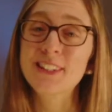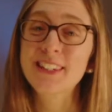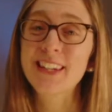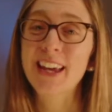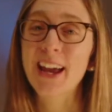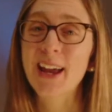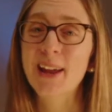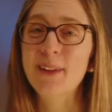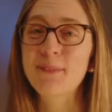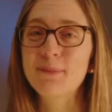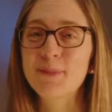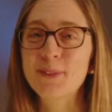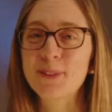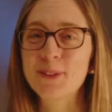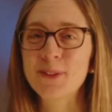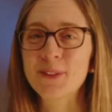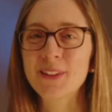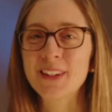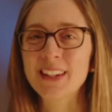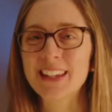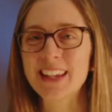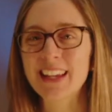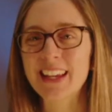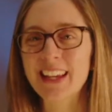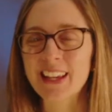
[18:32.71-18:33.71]
time
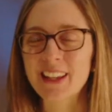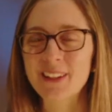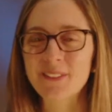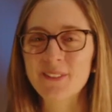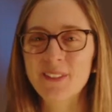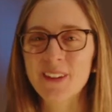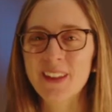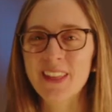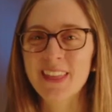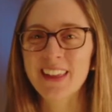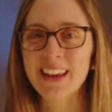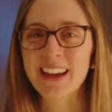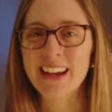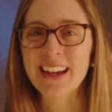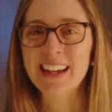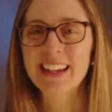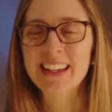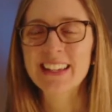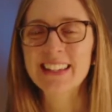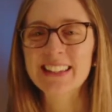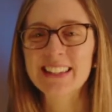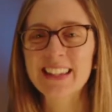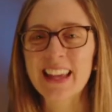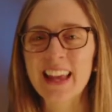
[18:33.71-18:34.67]
tuning in with us.